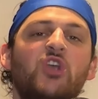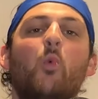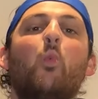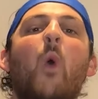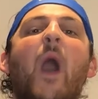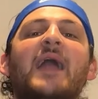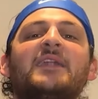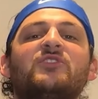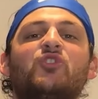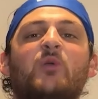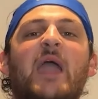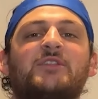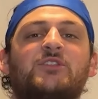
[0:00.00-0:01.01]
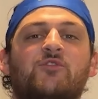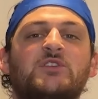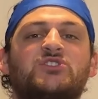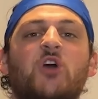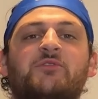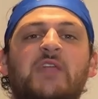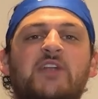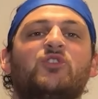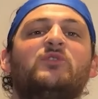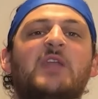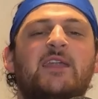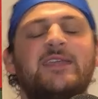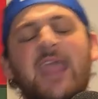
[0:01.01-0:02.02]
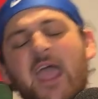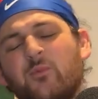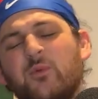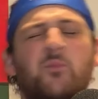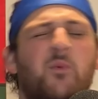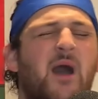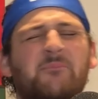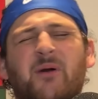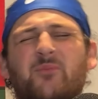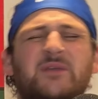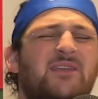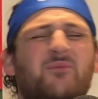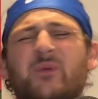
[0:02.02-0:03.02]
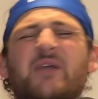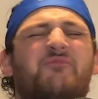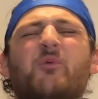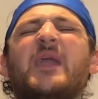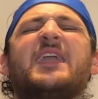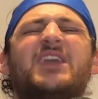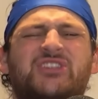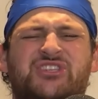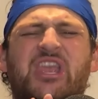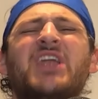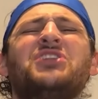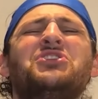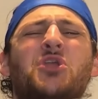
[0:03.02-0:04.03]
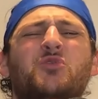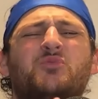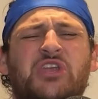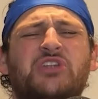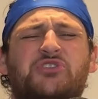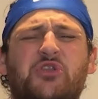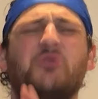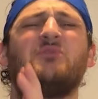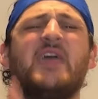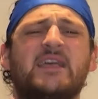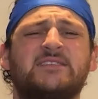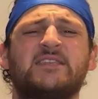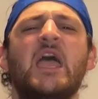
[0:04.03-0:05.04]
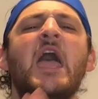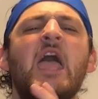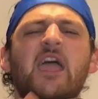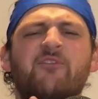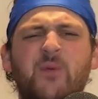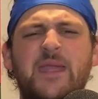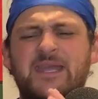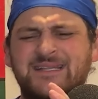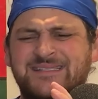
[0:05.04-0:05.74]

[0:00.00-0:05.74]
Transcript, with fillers: So why did did you get the result that you did? Yeah, we won, but we, if we continue to do this, if we